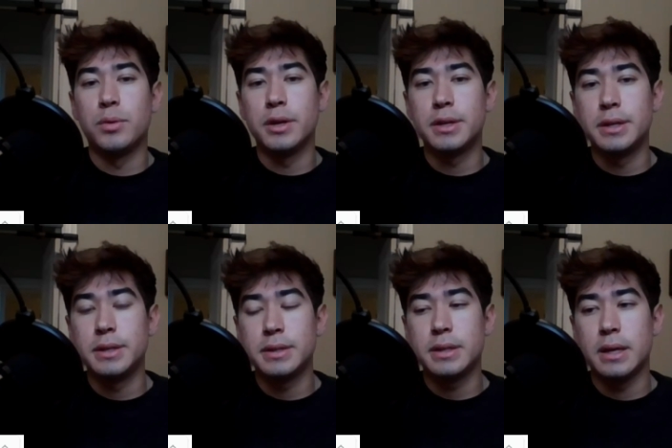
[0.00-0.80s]

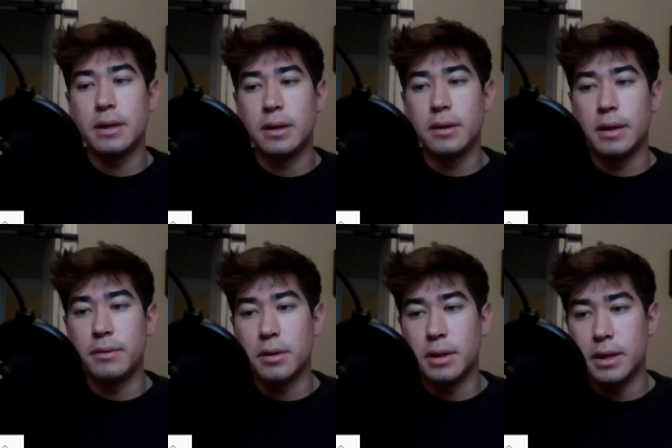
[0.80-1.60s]
workers that are like
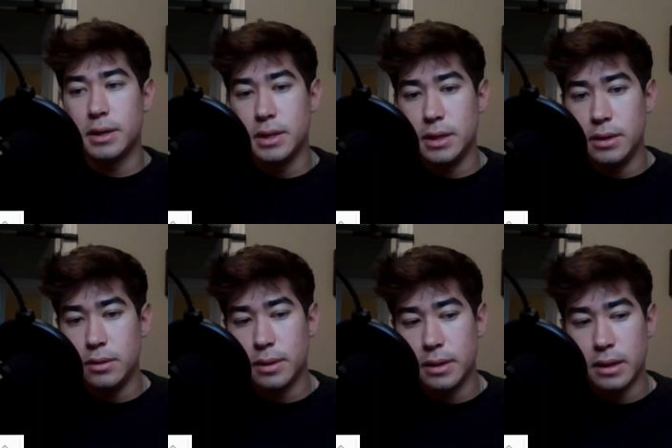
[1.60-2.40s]
really good to
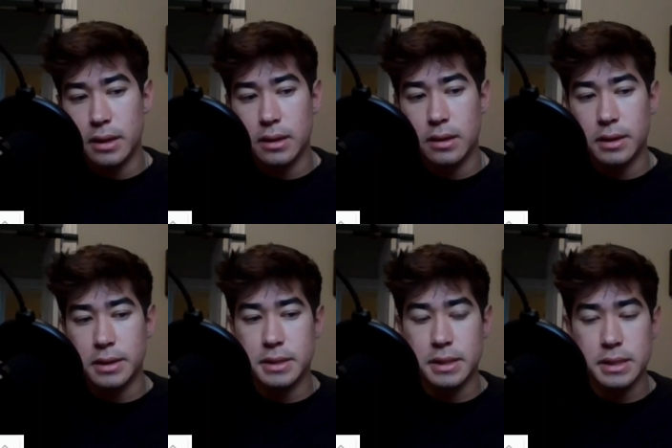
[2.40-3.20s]
you and they are
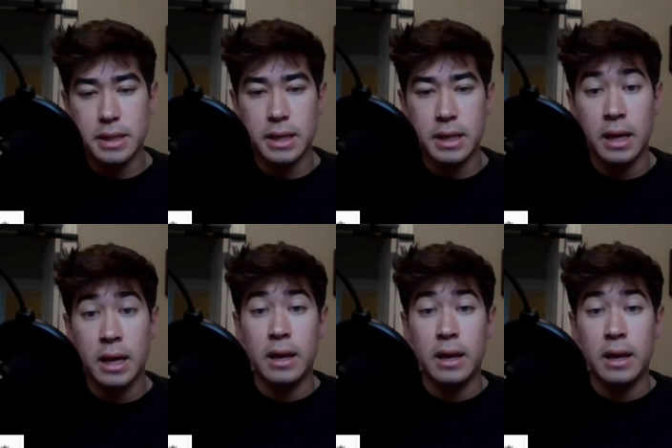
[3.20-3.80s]
consistent